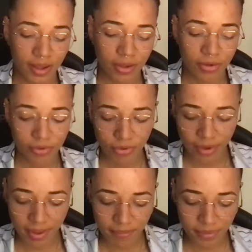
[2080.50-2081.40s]
use
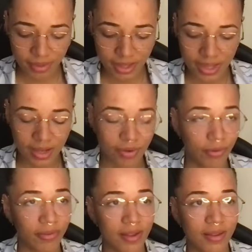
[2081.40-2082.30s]
your empathy and
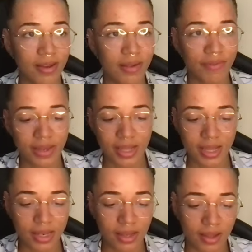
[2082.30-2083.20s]
your
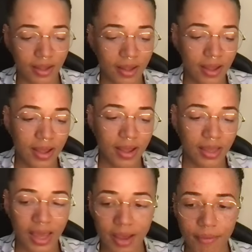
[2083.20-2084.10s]
sensitivity to
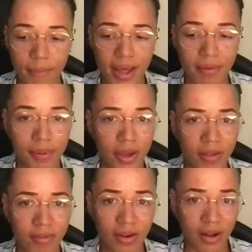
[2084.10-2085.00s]
care about a
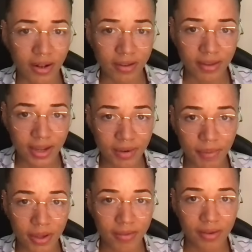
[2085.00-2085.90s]
person and understand a
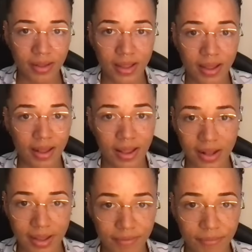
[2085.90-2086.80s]
person and their and
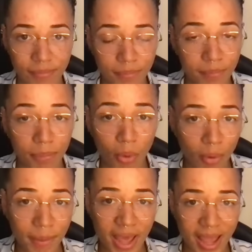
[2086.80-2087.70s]
their
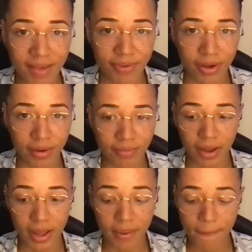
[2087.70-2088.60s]
poor behavior,
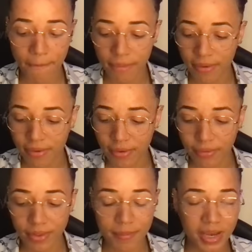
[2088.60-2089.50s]
right?
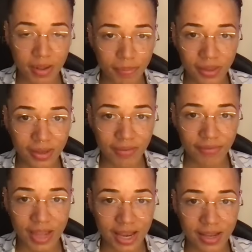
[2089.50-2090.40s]
Or their
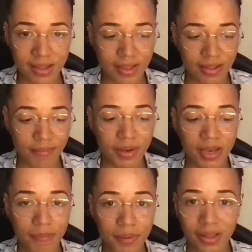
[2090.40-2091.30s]
manipulative tendencies and
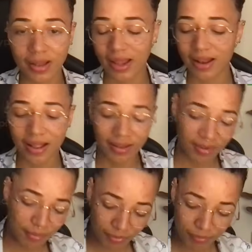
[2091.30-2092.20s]
manipulate like that.
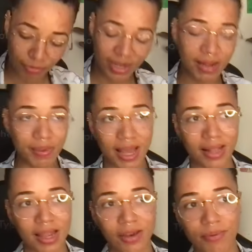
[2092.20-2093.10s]
Some of them really be
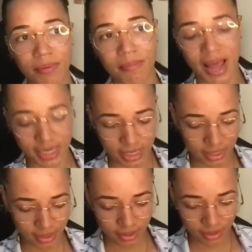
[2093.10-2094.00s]
out there doing magic,
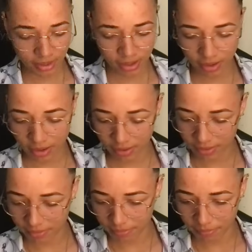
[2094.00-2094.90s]
you know,
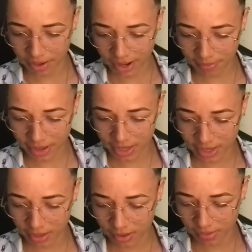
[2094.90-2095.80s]
black magic